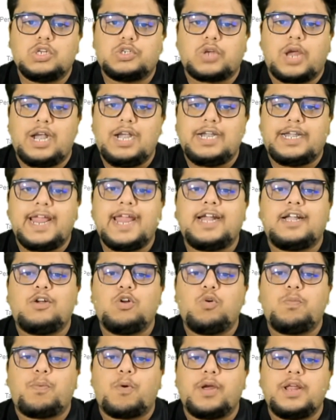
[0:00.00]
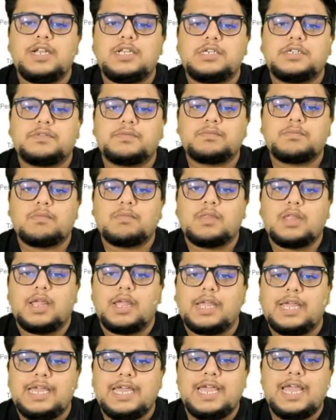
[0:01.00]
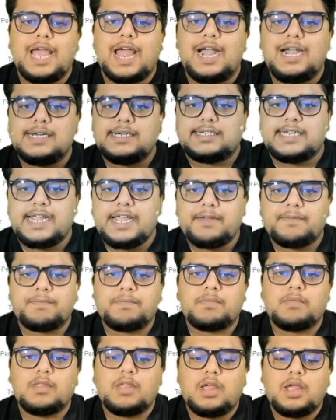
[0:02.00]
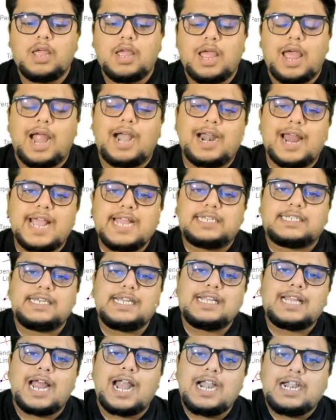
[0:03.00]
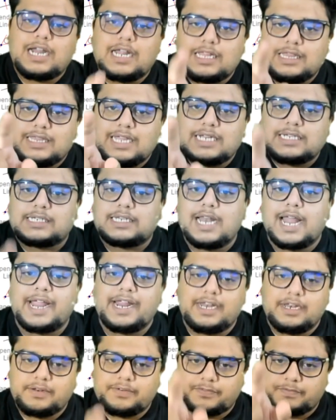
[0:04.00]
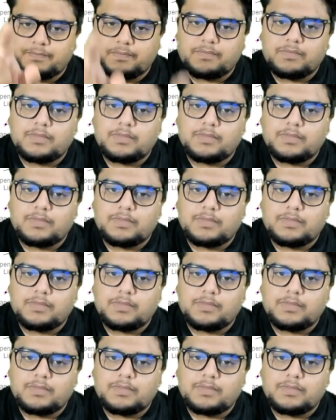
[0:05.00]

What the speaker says: So I'll take 2 points, E and G, and I see that this line